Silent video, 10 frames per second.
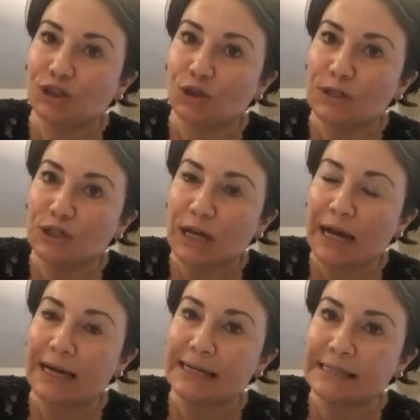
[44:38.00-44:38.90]

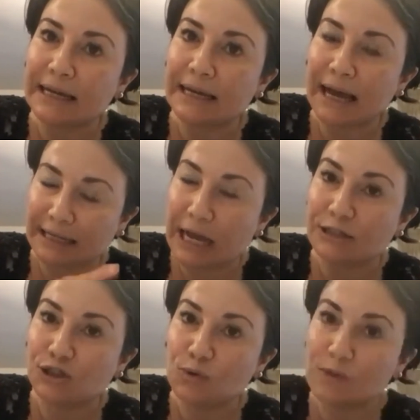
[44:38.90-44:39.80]

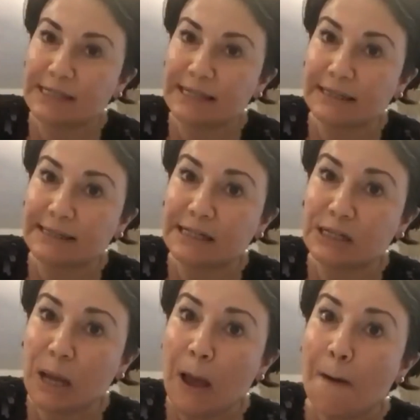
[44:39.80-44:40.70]
Jewish citizens,
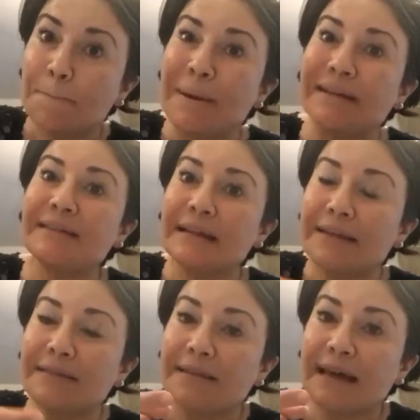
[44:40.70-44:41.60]
but
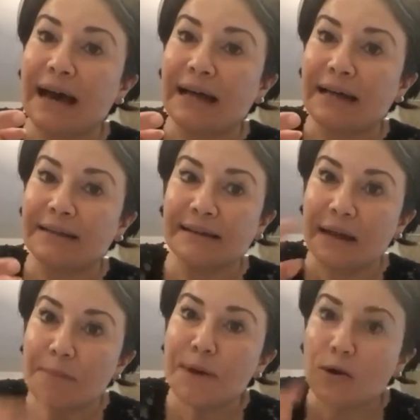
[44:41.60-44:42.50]
the
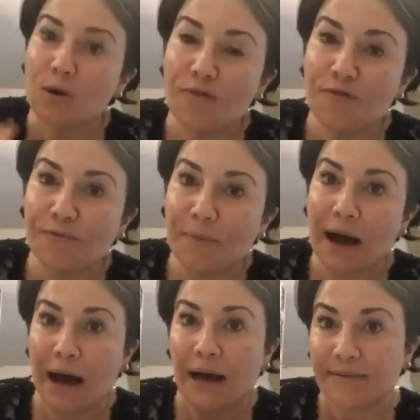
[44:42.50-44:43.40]
number of
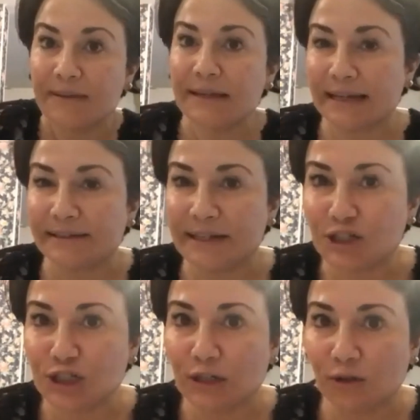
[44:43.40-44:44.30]
I think, and
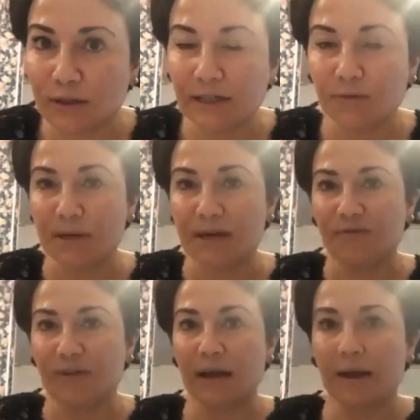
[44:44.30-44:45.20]
Rachel, correct me if
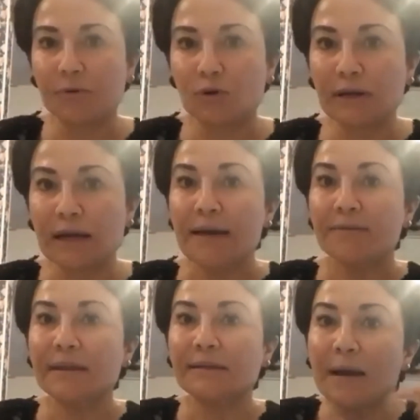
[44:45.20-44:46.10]
I am wrong,
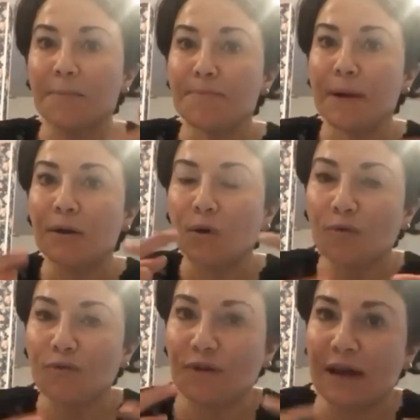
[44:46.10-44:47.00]
the number
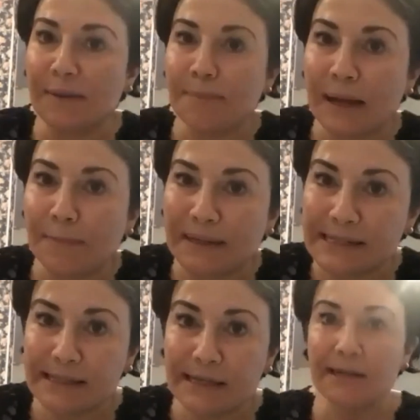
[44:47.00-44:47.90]
of
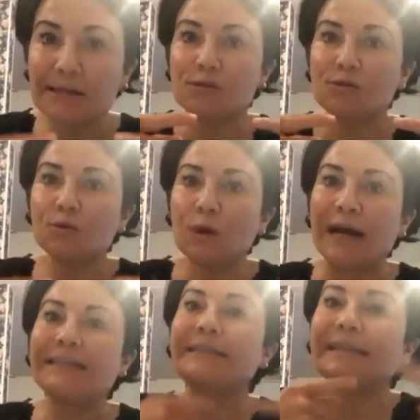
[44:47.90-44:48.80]
Palestinians who
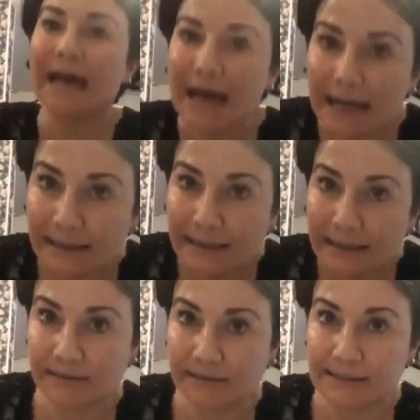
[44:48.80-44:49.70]
attacked
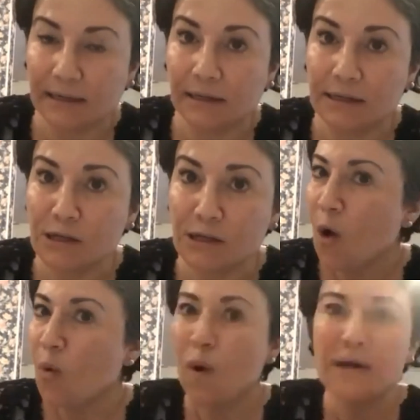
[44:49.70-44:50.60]
Israelis
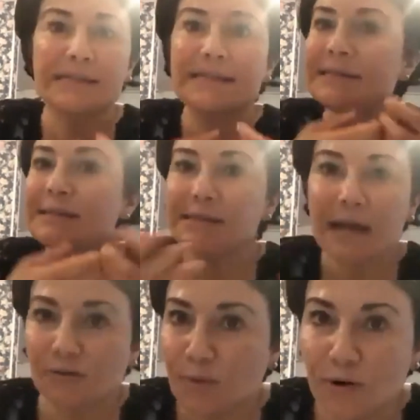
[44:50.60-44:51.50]
was
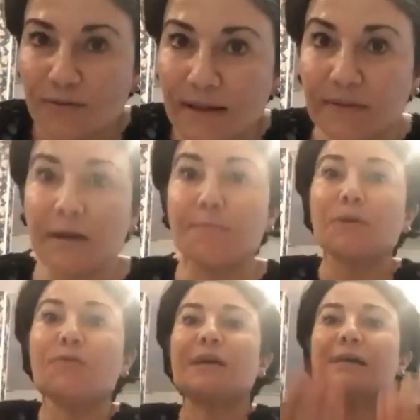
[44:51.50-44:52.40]
not more than the number
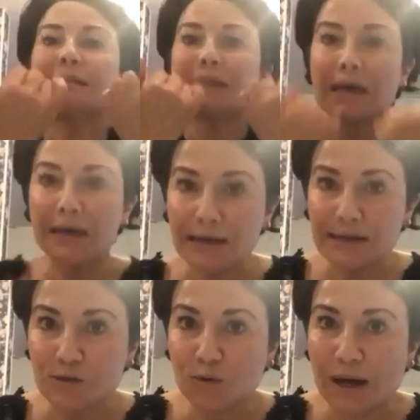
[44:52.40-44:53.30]
of the
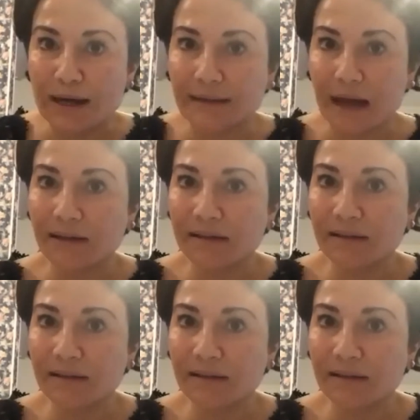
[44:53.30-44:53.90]
Israelis who attacked